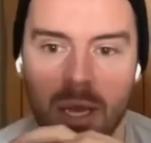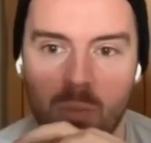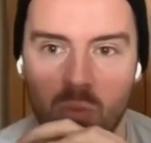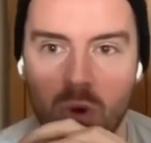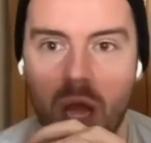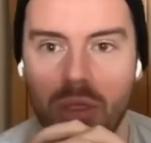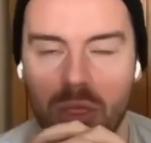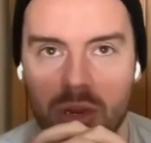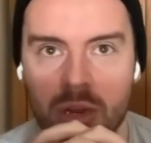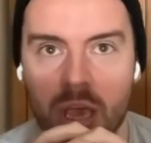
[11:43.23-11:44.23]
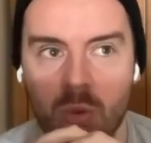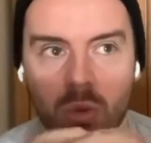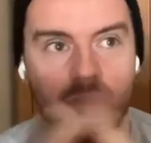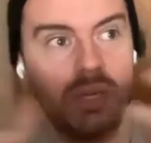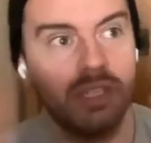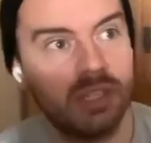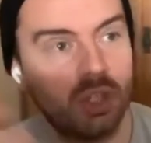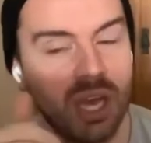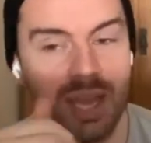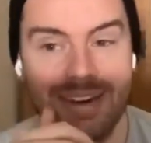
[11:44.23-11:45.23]
um, rather than well, I've
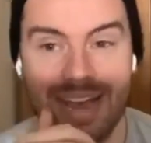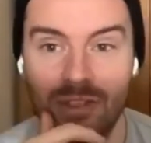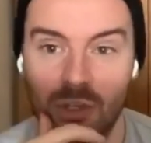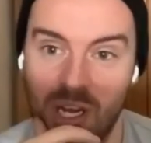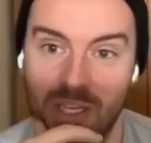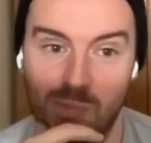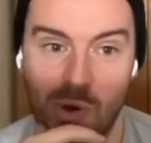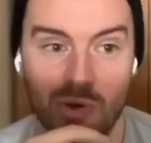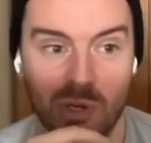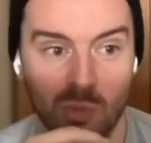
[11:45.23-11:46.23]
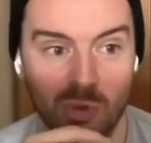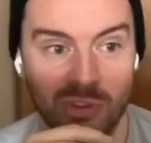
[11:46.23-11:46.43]
printed the chair now, the chair's broken.